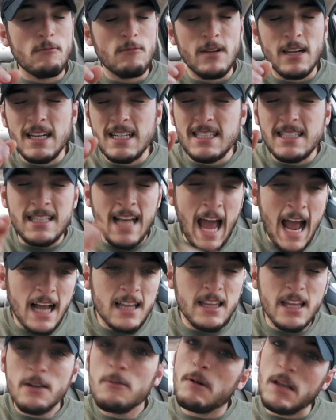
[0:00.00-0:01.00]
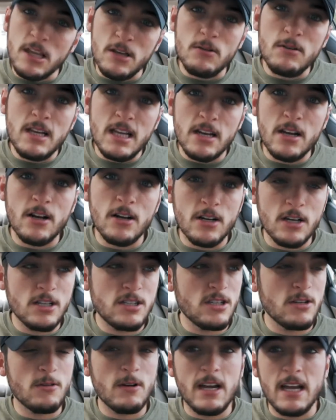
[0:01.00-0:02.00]
exactly when you need her to
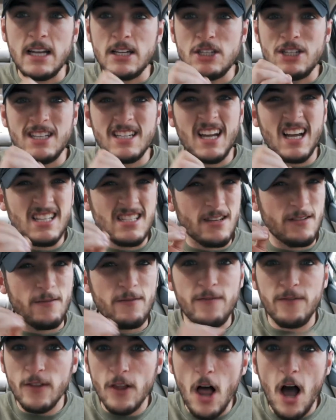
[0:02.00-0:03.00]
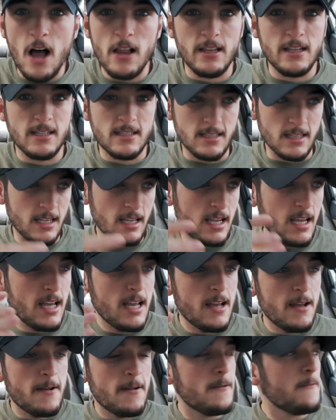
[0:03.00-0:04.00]
do it, and she does it flawlessly.
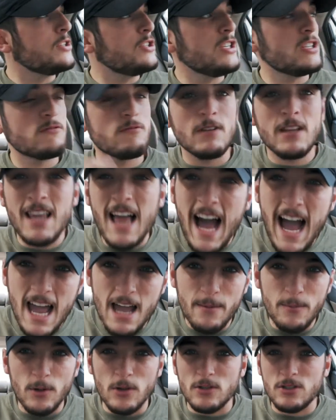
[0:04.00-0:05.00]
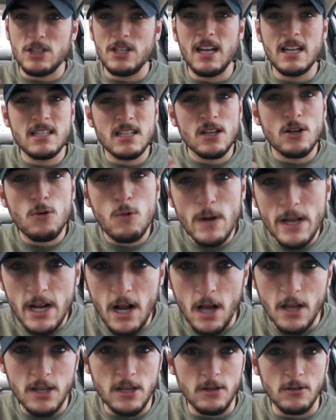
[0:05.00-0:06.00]
She's reliable. She doesn't quit
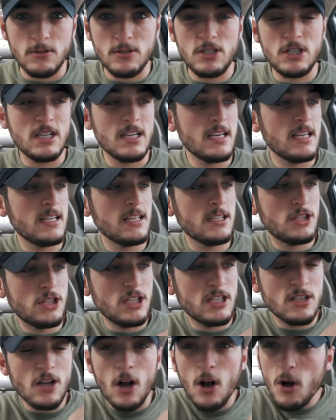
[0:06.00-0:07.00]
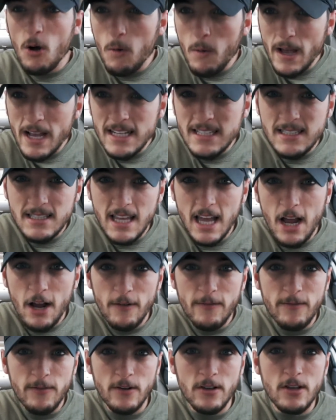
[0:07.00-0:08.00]
on you. She's always there
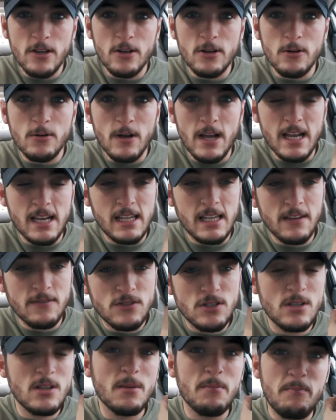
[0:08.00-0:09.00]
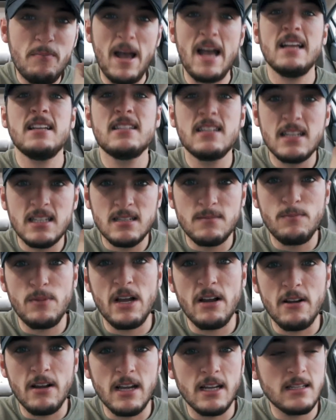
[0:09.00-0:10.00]
for you and gives you the best
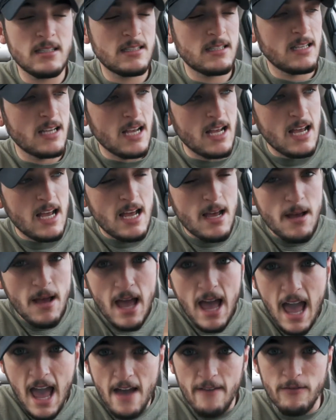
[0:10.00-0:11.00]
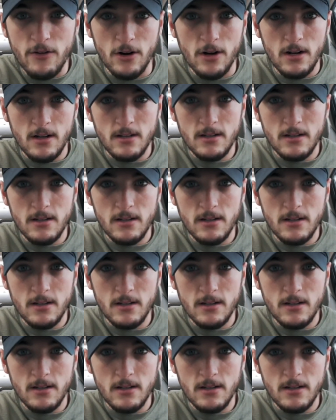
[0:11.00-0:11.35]
experience ever.